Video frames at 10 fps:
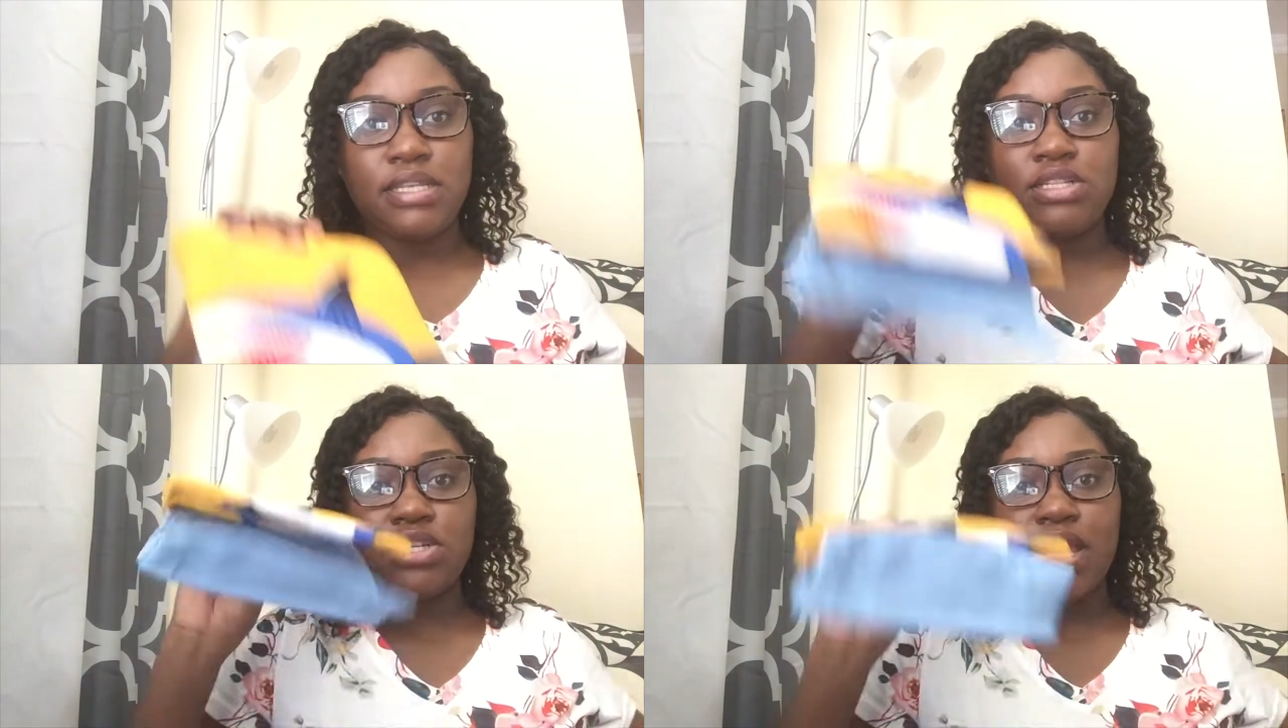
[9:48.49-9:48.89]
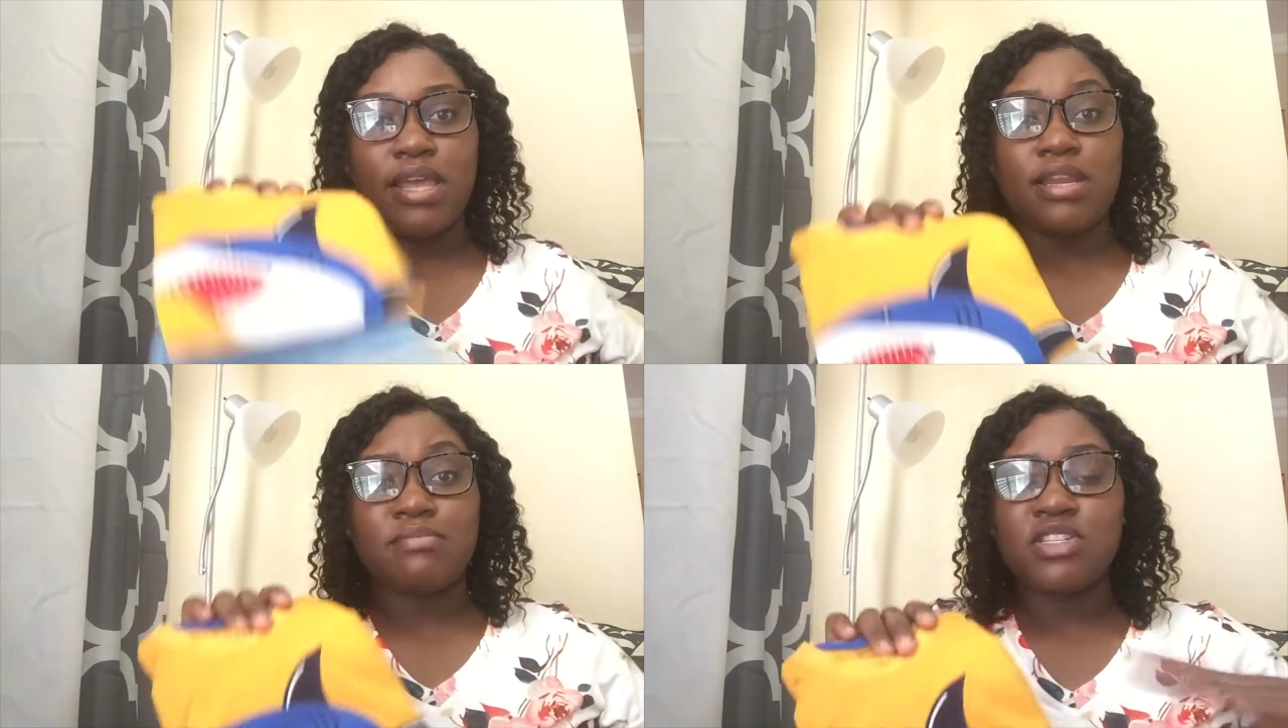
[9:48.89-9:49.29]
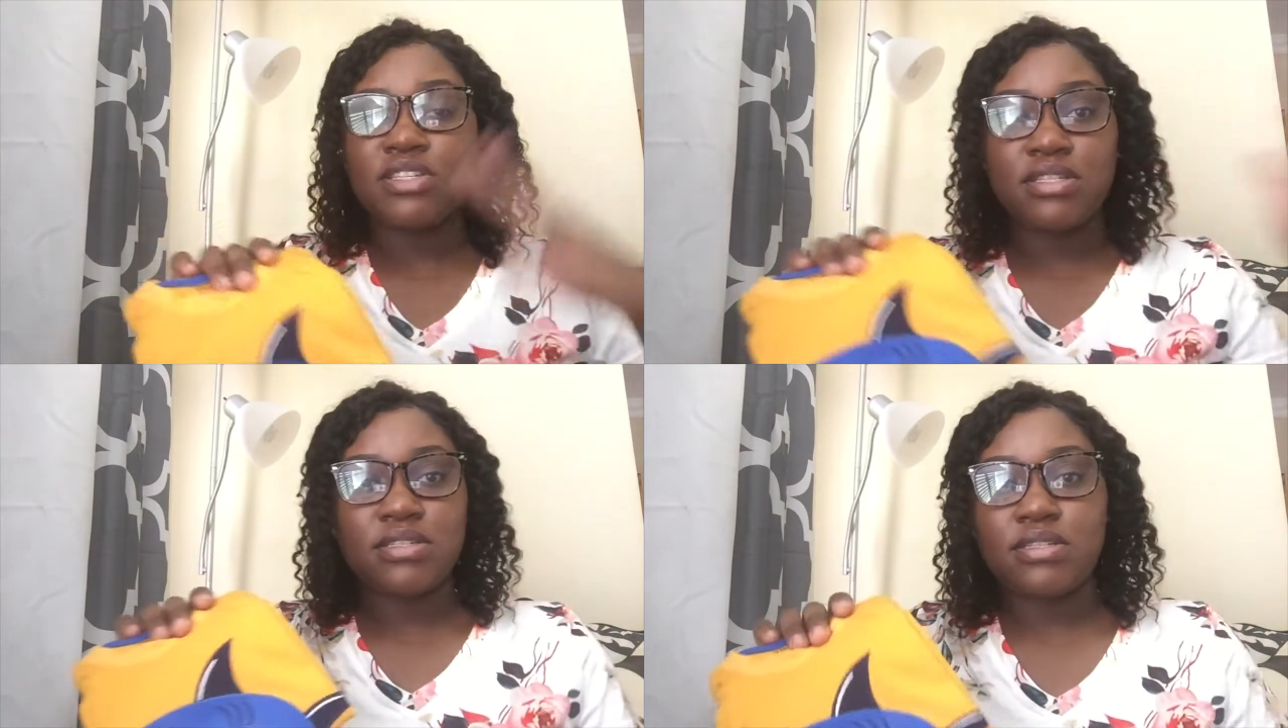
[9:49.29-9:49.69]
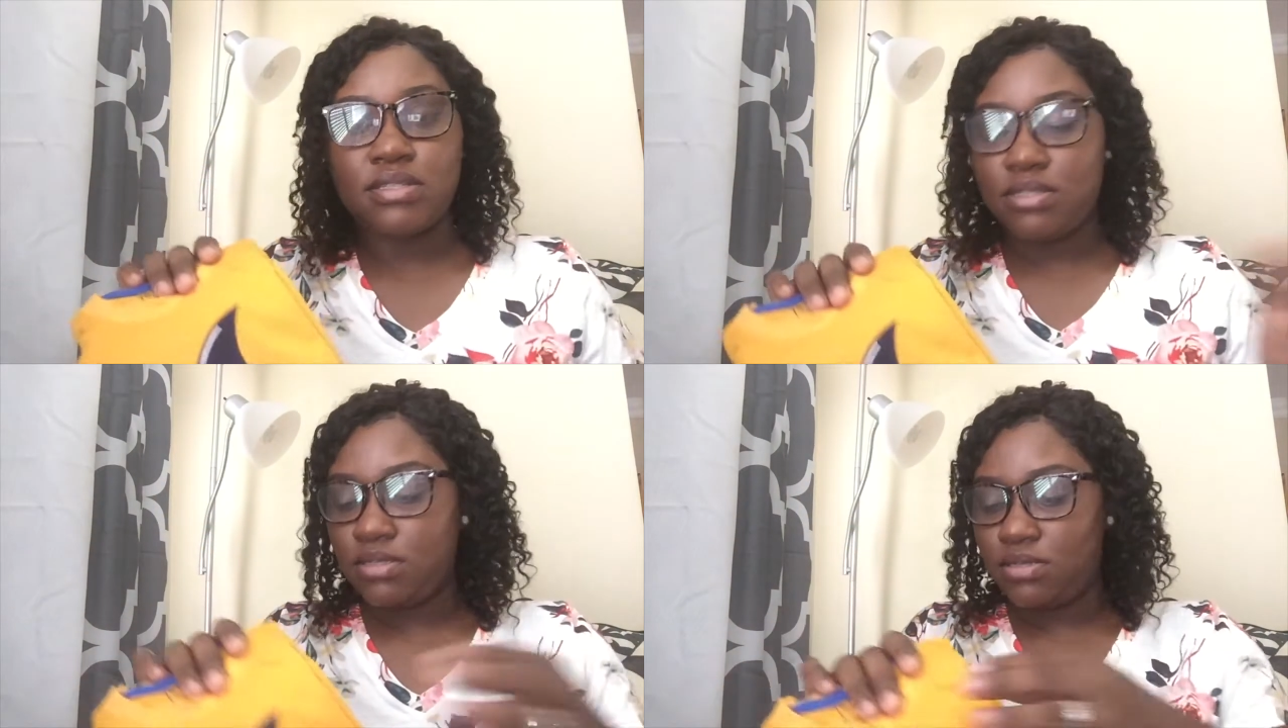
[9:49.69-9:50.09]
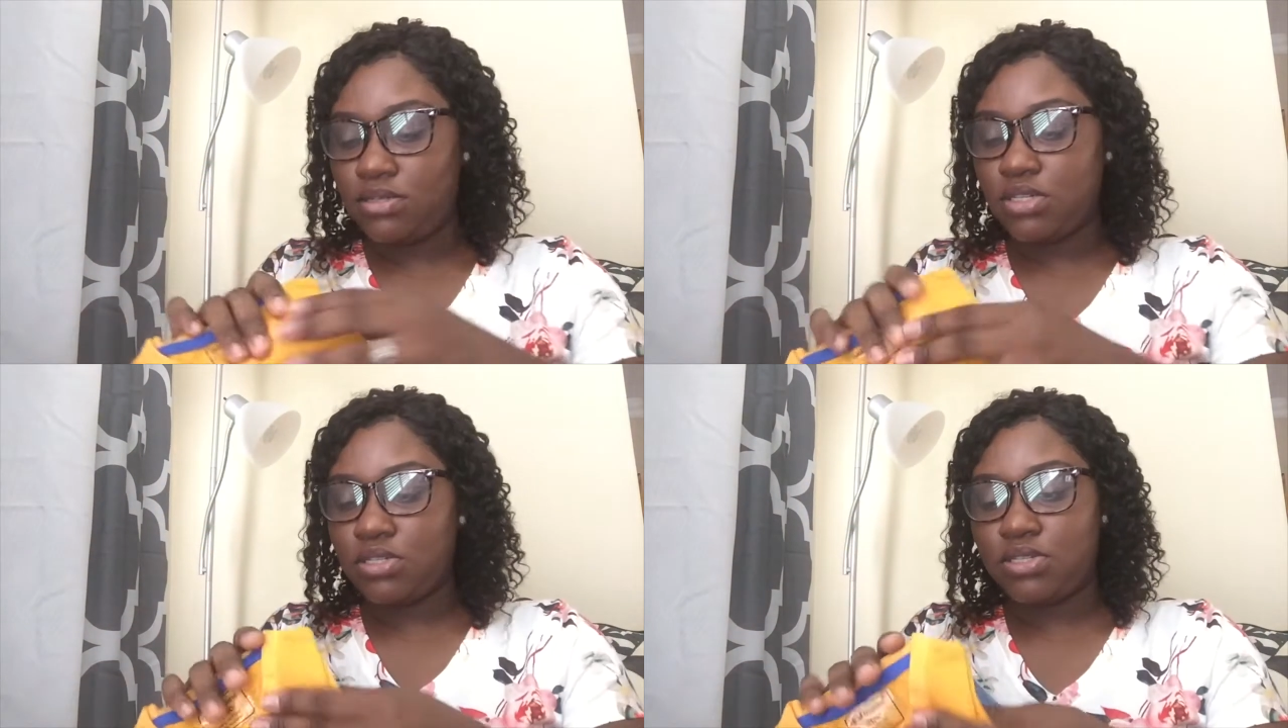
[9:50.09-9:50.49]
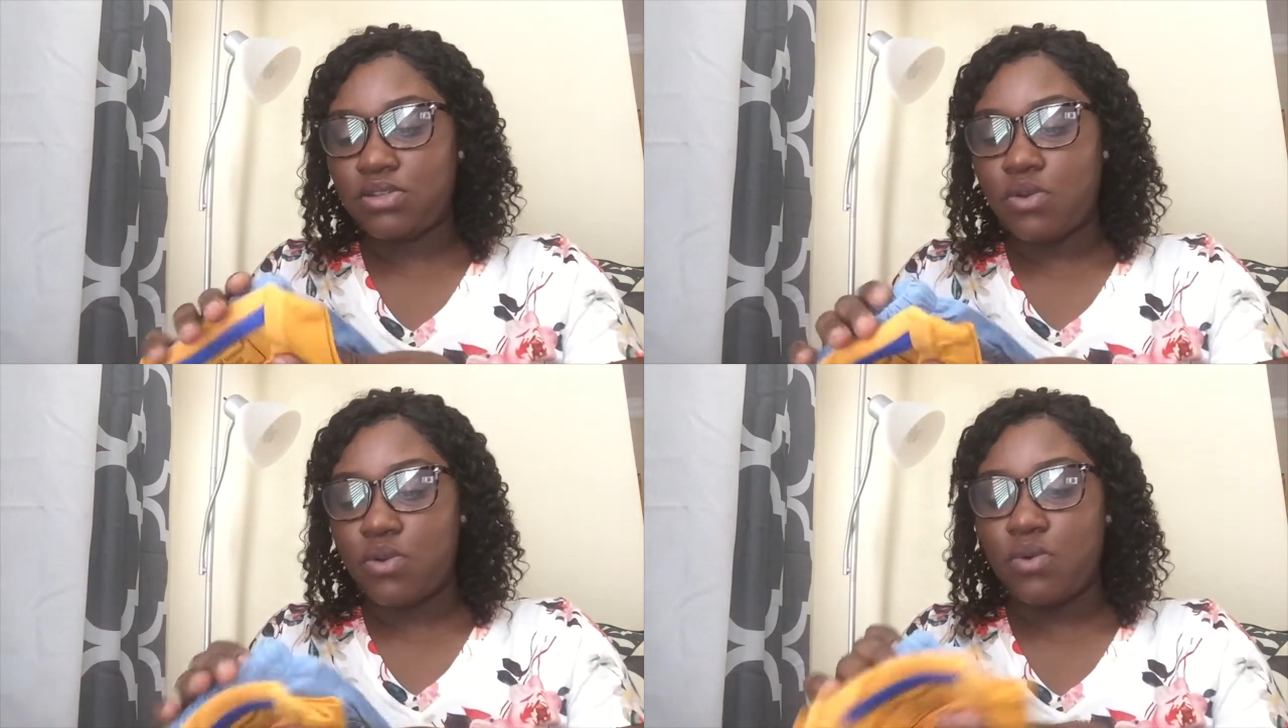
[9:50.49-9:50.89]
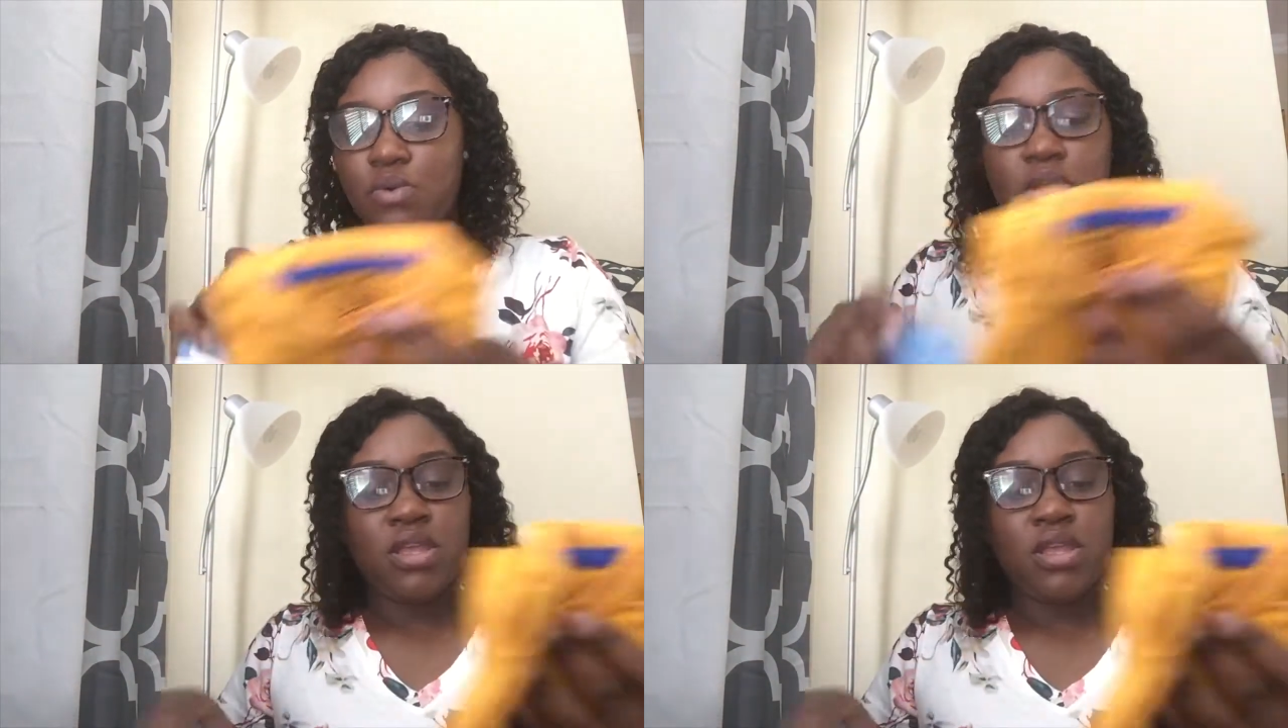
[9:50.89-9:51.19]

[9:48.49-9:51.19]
each item just so